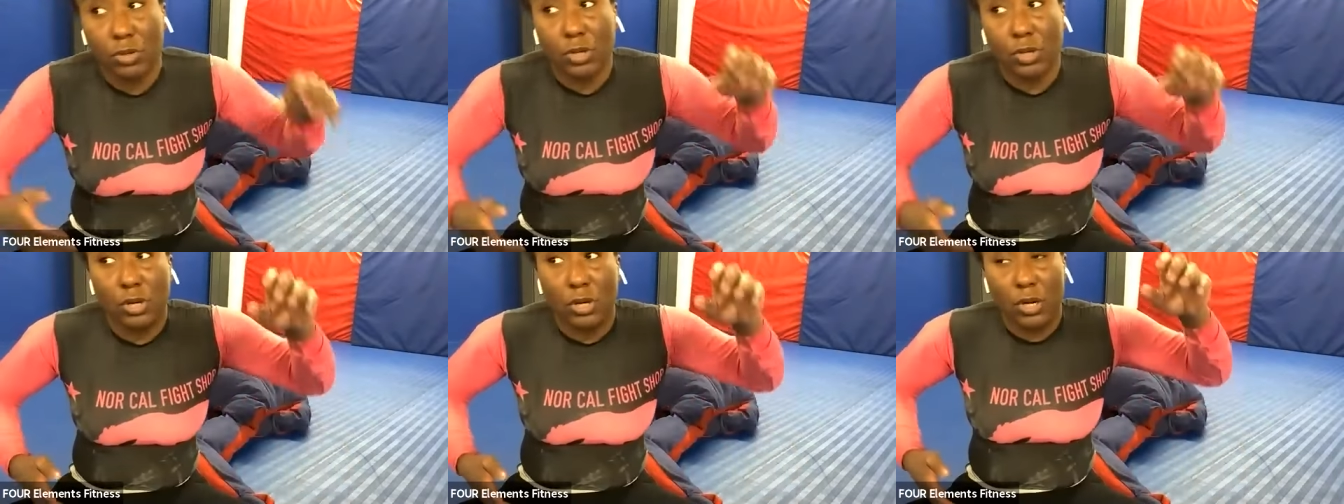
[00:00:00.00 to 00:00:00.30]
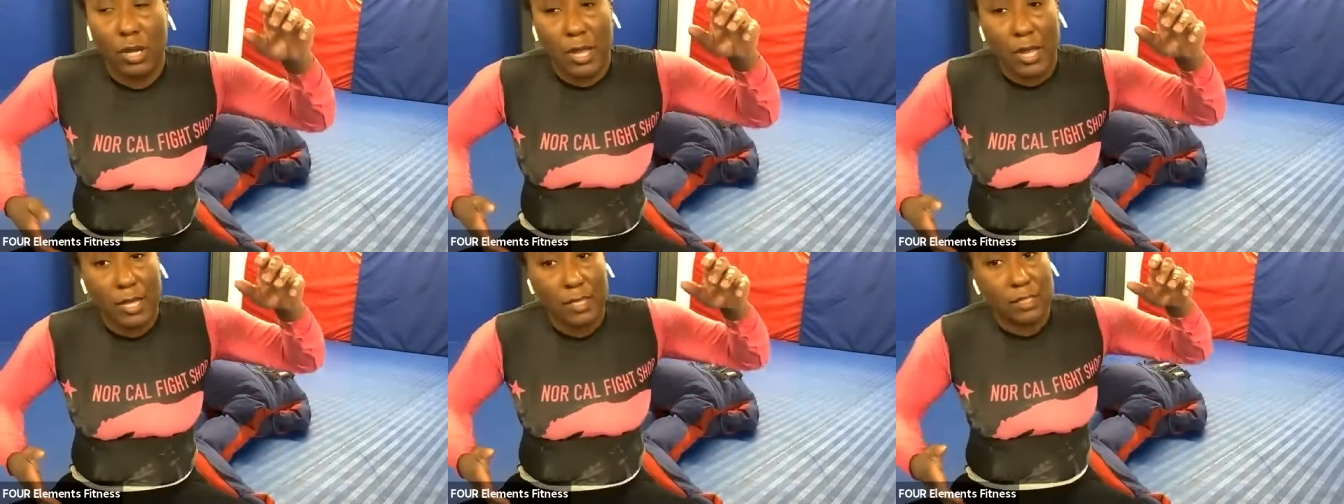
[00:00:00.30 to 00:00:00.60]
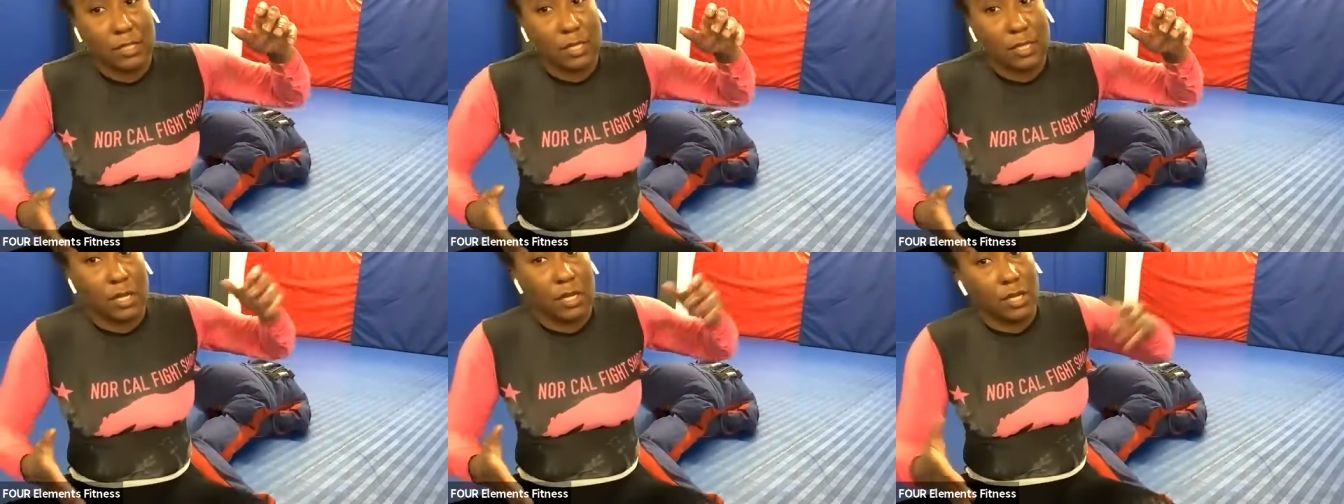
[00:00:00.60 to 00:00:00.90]
your
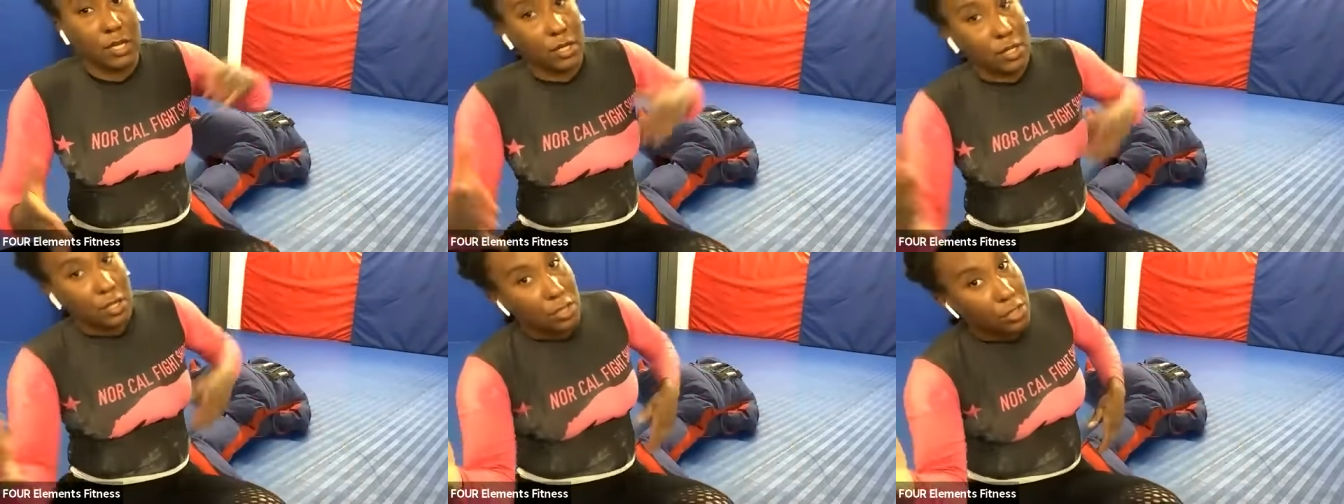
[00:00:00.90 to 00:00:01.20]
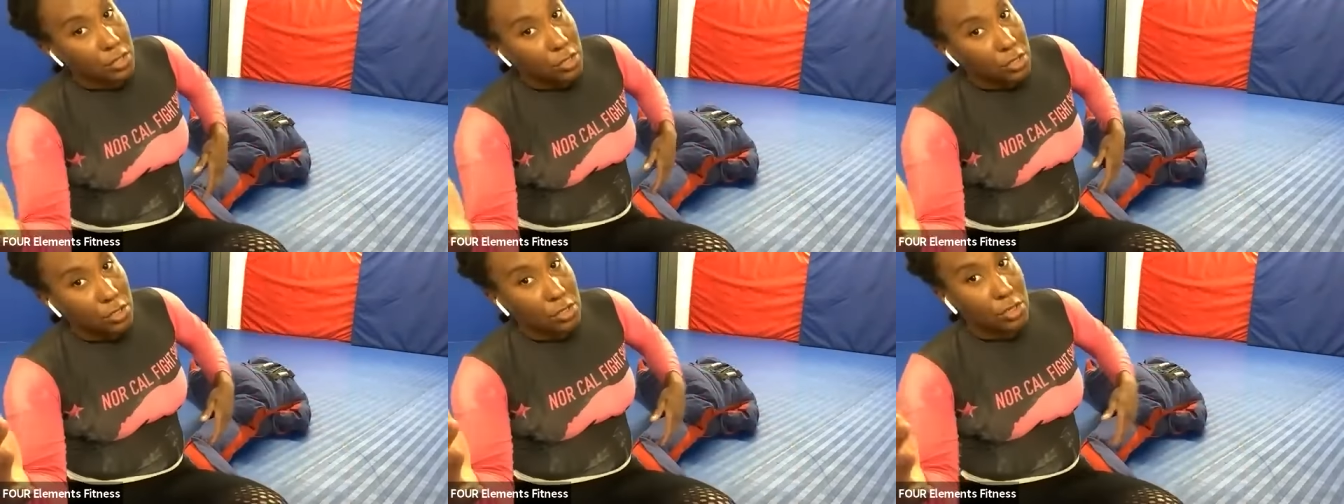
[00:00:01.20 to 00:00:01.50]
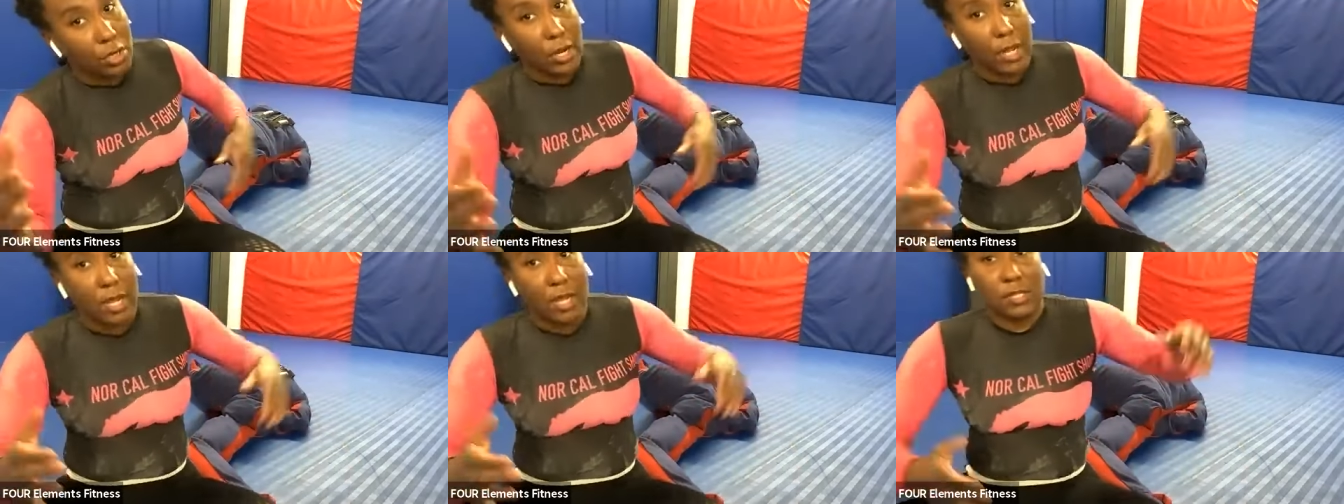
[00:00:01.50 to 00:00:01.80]
hand's gonna
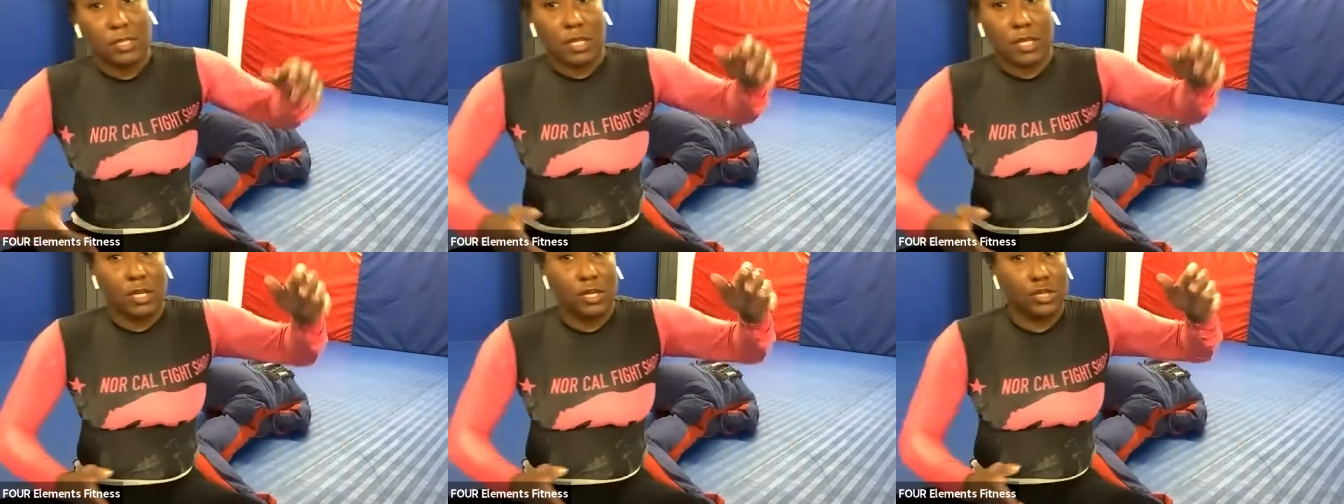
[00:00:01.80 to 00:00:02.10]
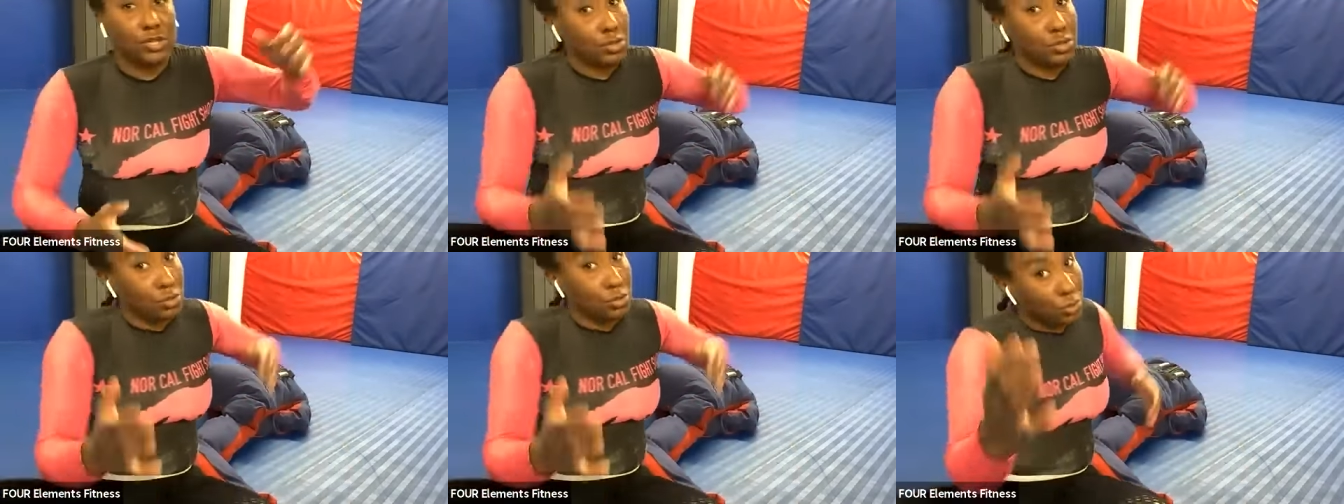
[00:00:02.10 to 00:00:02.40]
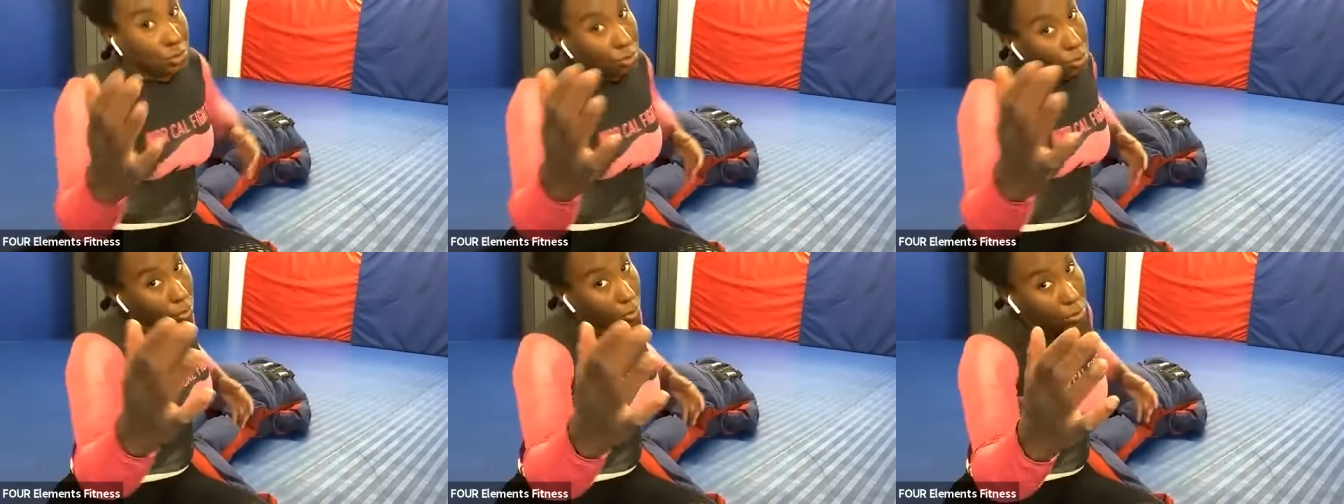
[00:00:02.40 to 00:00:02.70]
shoot
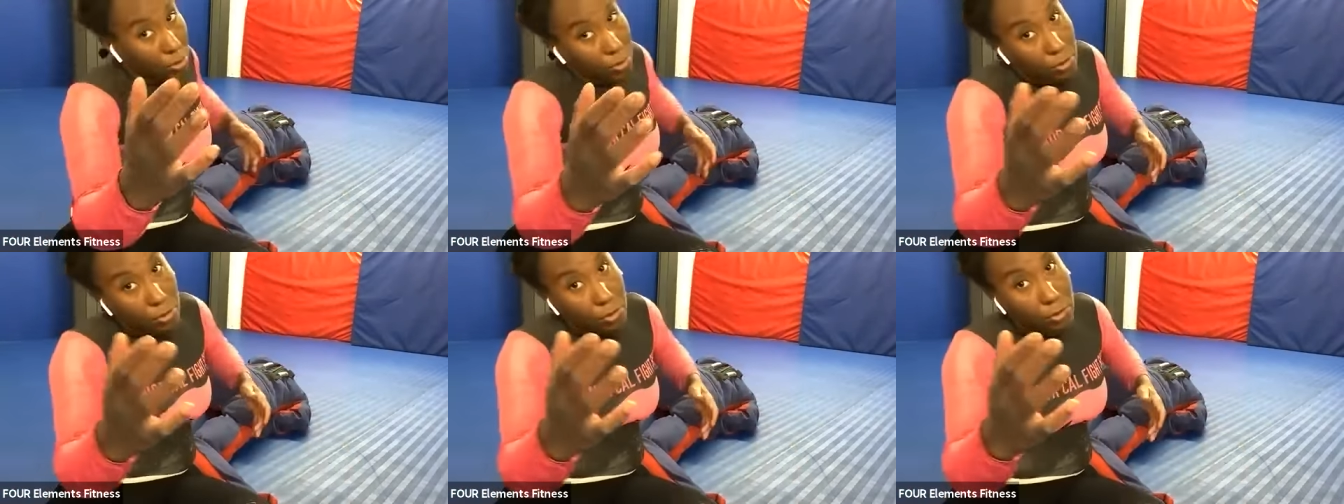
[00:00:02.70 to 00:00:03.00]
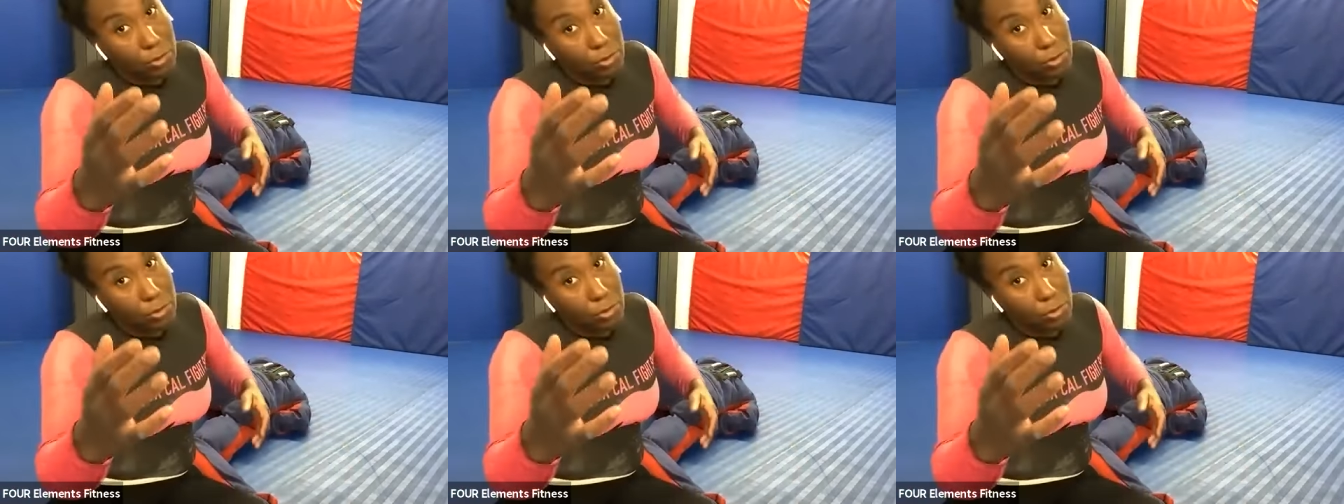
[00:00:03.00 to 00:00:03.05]
through.